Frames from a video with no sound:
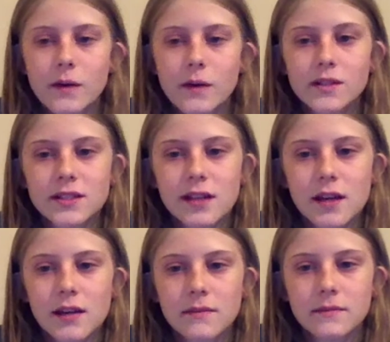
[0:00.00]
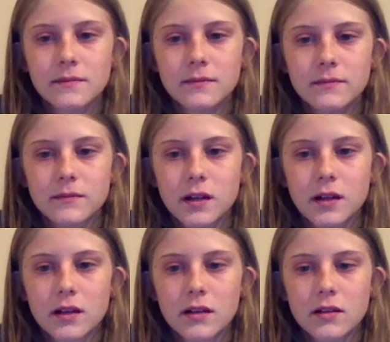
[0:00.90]
would say
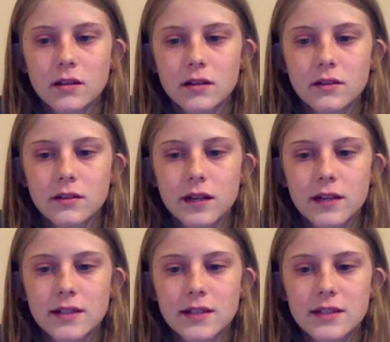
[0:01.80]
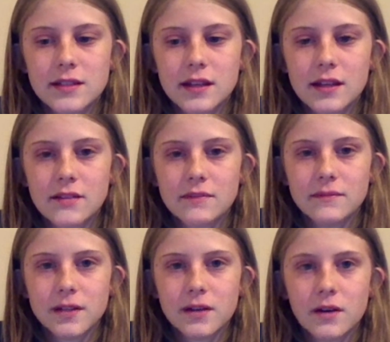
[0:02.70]
it's easy to get,
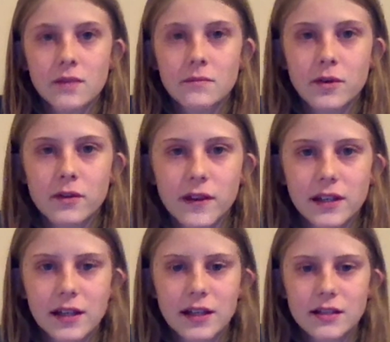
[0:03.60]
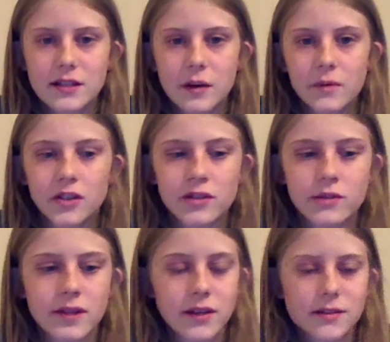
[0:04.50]
unmotivated and to not want to do
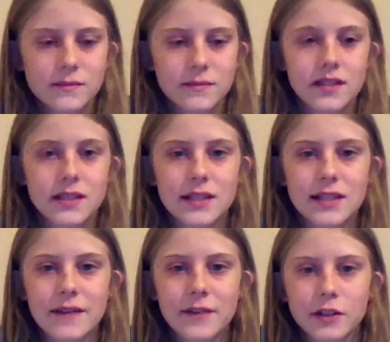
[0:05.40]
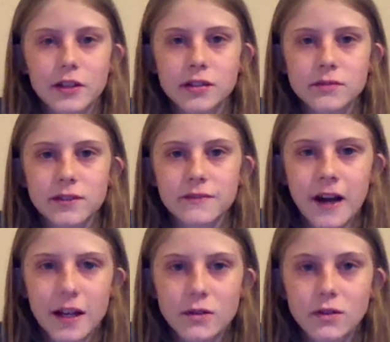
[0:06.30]
things. It's nice to have a clear,
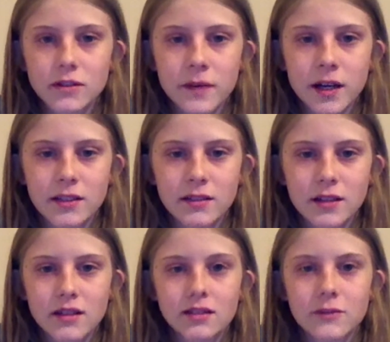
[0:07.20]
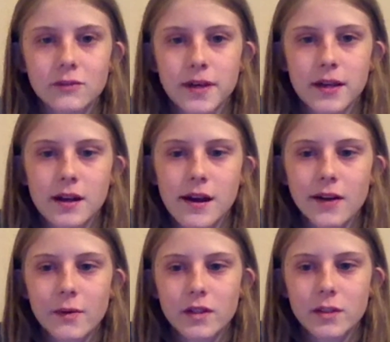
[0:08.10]
defined goal in mind. For me,
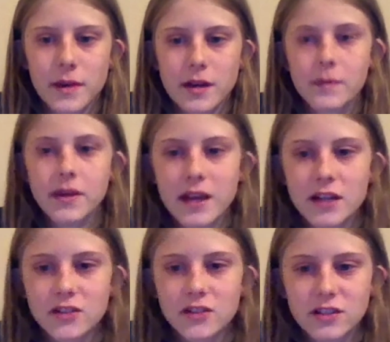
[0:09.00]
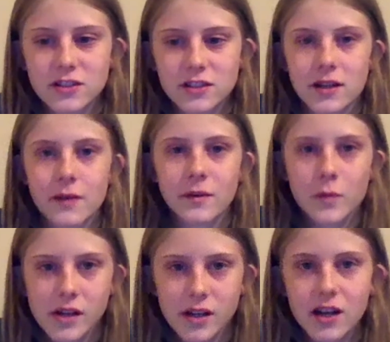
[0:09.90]
I want to be a pediatric surgeon. I want to
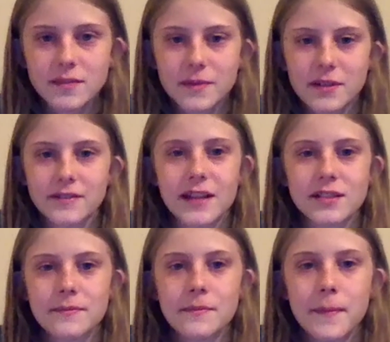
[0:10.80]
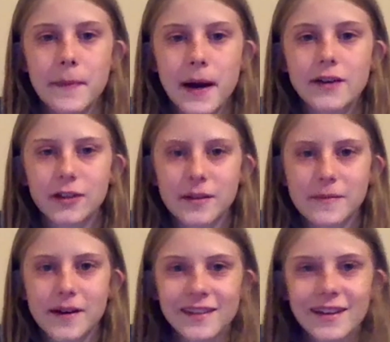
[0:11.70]
work in a hospital. That's my goal in
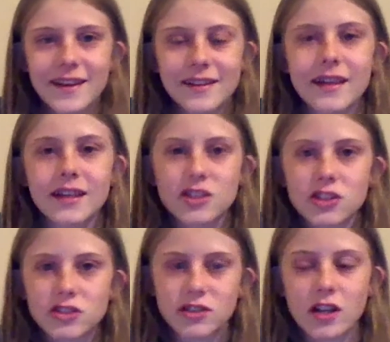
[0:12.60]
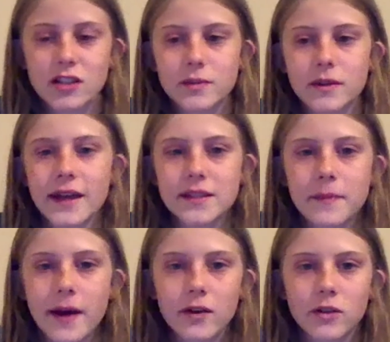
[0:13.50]
mind. Like in a children's hospital, that's
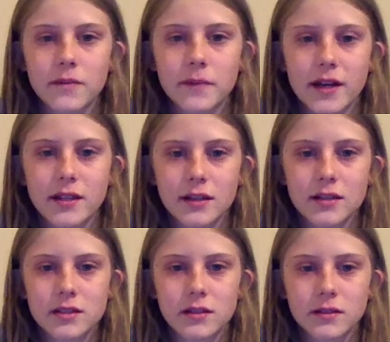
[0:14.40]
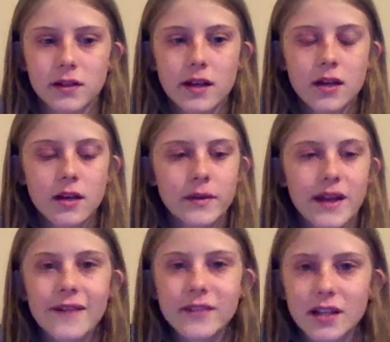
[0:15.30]
my goal in mind. And so when you
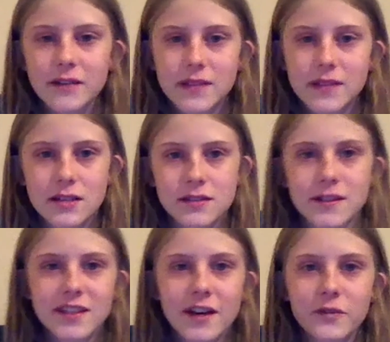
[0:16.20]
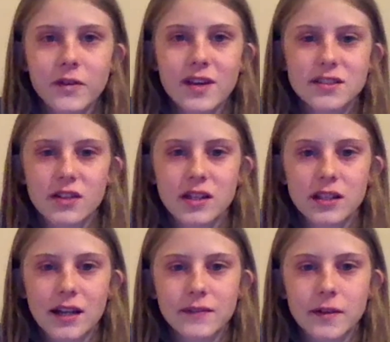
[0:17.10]
have the tough days or the tough weeks, you can
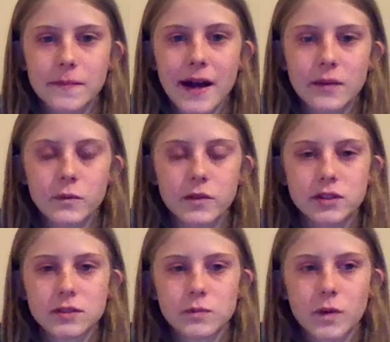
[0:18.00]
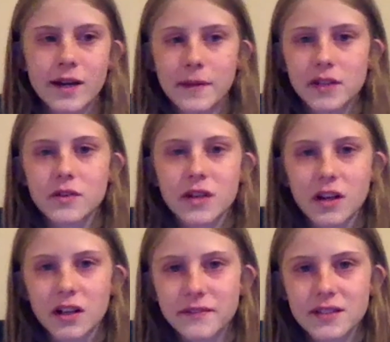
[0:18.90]
kind of look back and wonder, why am I doing
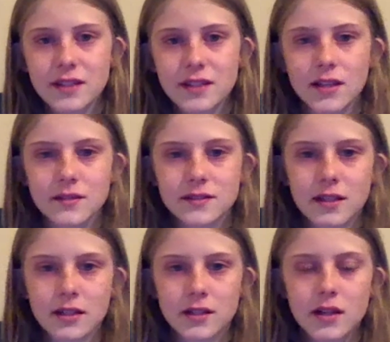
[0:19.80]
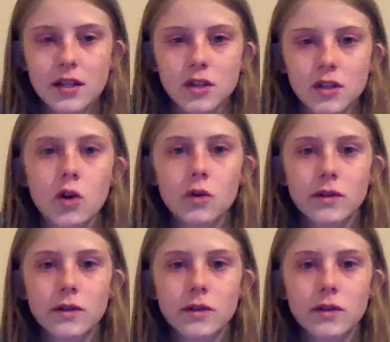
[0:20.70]
all of this? And you see your goal,